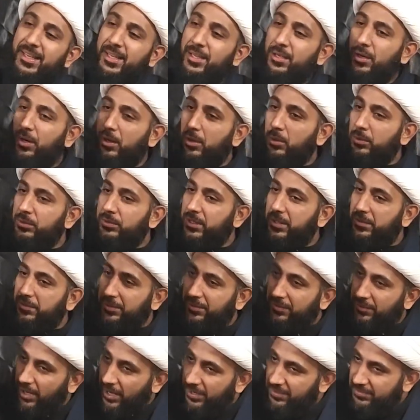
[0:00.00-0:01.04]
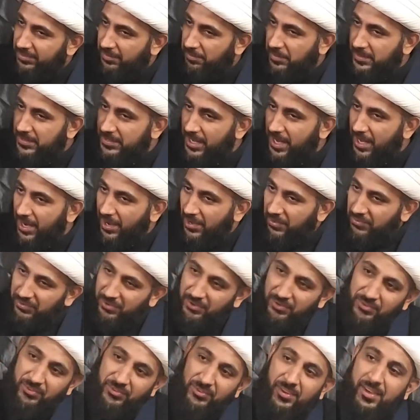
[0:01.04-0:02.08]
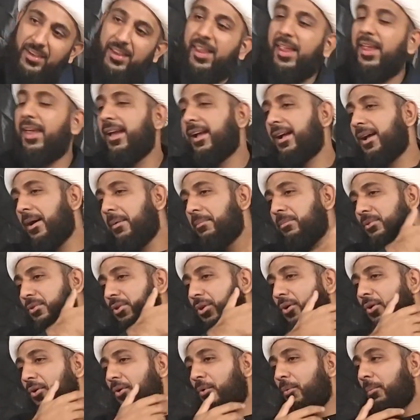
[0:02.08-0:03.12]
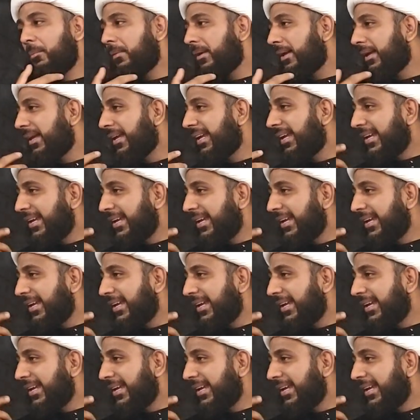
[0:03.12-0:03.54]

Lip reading: He goes, he recites the majalises, he comes home,